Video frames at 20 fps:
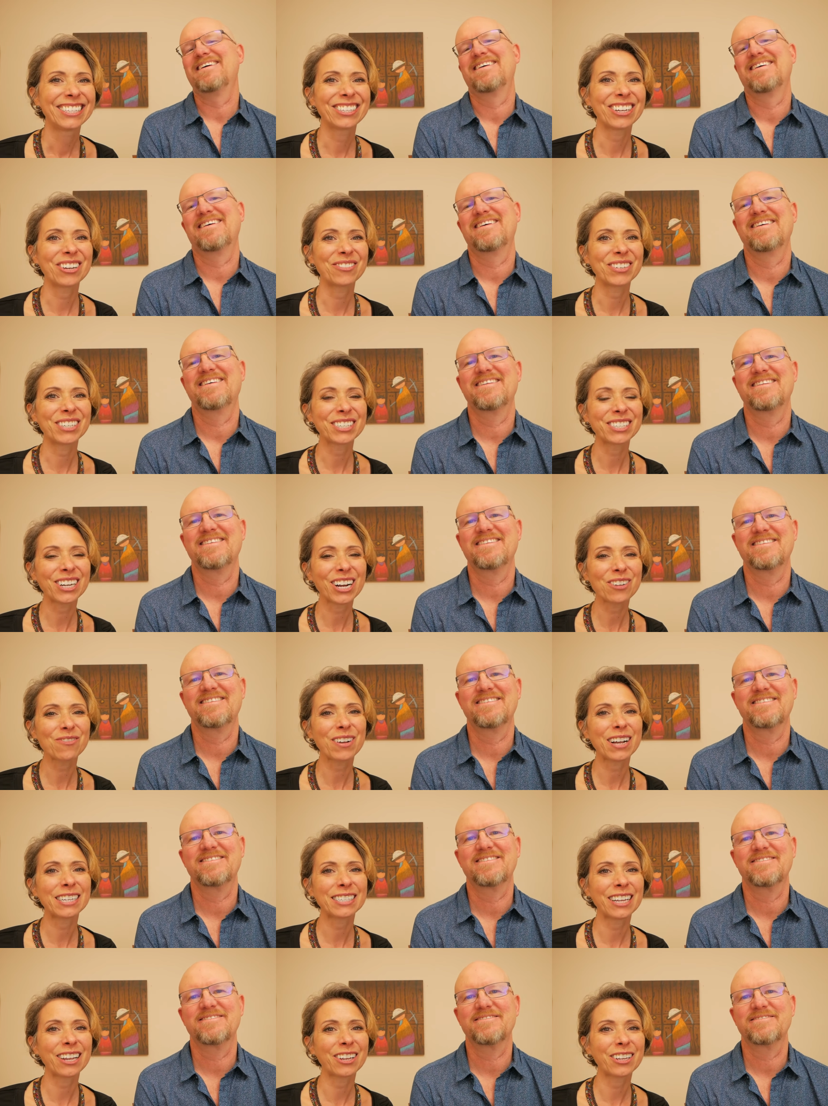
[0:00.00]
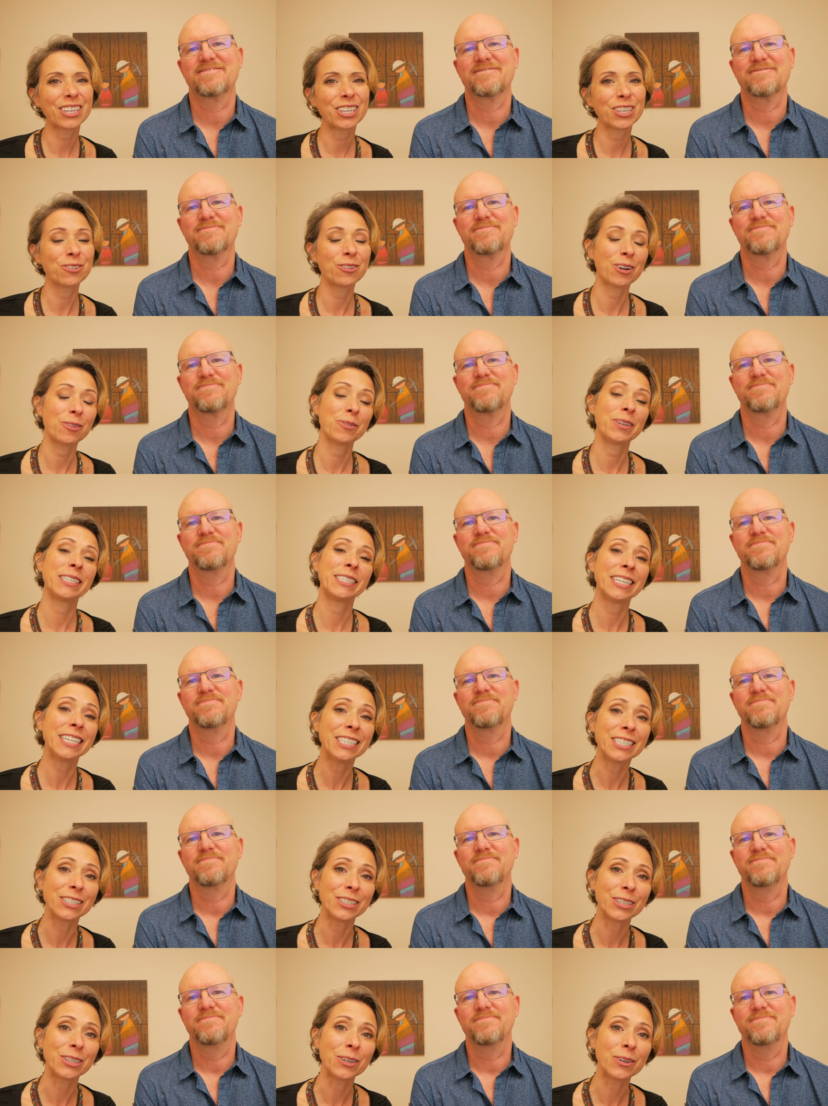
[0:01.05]
Speaker 1: so I'm going to start by telling you what we
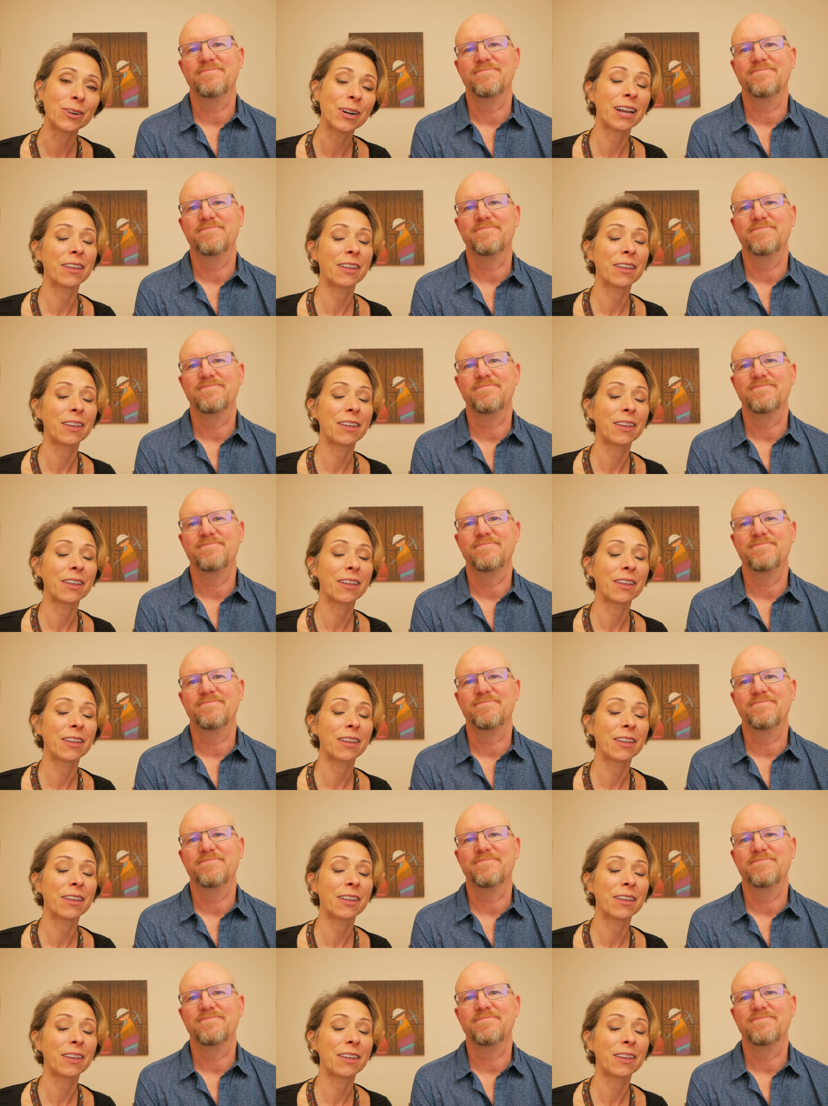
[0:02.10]
didn't do,